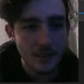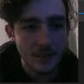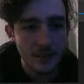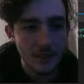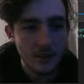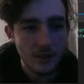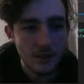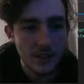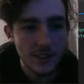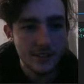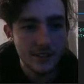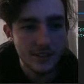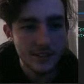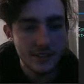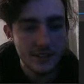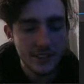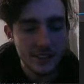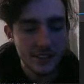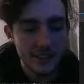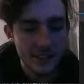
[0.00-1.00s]
We also
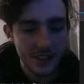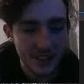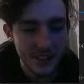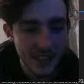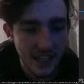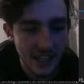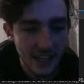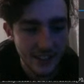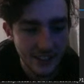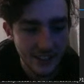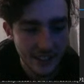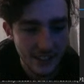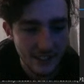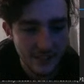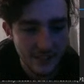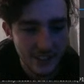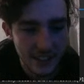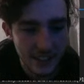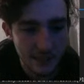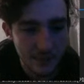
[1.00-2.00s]
need to add an
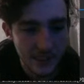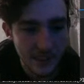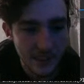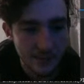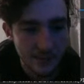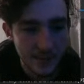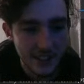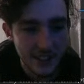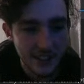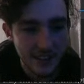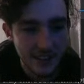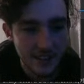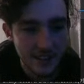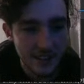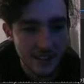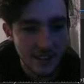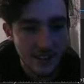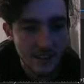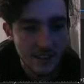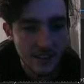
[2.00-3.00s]
if statement up here.
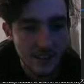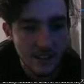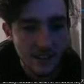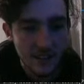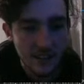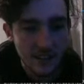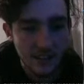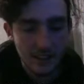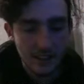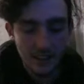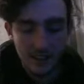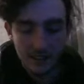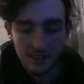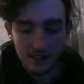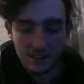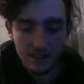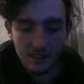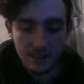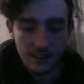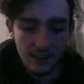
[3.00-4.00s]

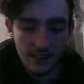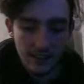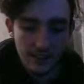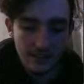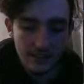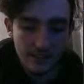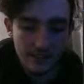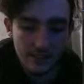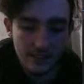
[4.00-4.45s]
And